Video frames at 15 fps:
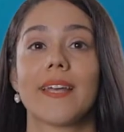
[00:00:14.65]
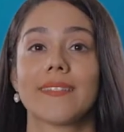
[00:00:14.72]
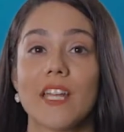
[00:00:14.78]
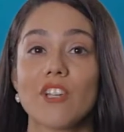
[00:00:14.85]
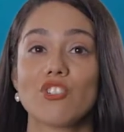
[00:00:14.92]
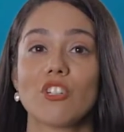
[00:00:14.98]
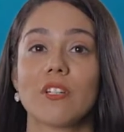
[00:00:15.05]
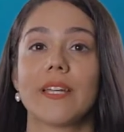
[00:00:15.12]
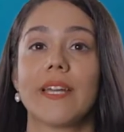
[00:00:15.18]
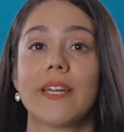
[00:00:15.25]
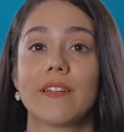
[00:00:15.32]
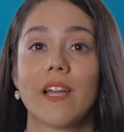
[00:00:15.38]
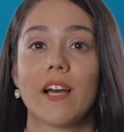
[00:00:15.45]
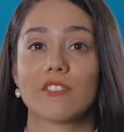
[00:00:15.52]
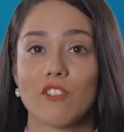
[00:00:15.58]
essential
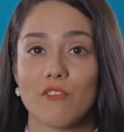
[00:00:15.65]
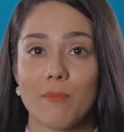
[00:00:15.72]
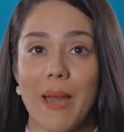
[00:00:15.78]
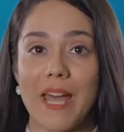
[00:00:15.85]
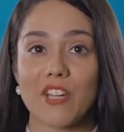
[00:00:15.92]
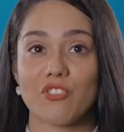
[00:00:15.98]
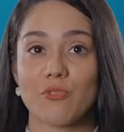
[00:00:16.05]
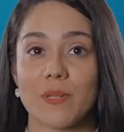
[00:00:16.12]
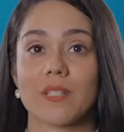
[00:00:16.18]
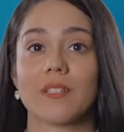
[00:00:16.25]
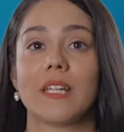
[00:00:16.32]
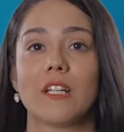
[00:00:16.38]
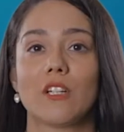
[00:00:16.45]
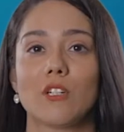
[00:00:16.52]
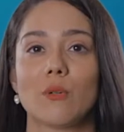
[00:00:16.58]
areas of management,
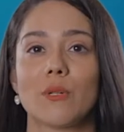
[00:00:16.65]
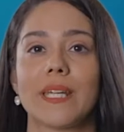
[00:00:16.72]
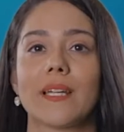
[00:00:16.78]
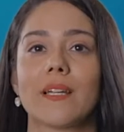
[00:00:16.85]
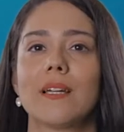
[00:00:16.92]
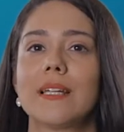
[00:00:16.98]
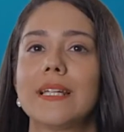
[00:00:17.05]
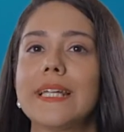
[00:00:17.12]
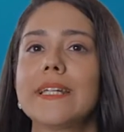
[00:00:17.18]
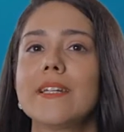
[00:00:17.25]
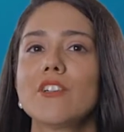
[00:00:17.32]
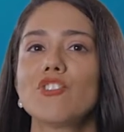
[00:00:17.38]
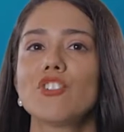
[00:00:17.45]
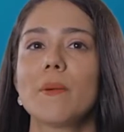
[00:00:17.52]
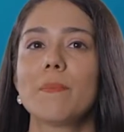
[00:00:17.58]
including
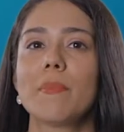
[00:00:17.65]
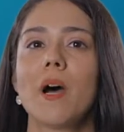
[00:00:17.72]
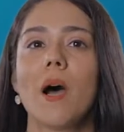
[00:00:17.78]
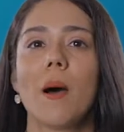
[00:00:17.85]
leadership,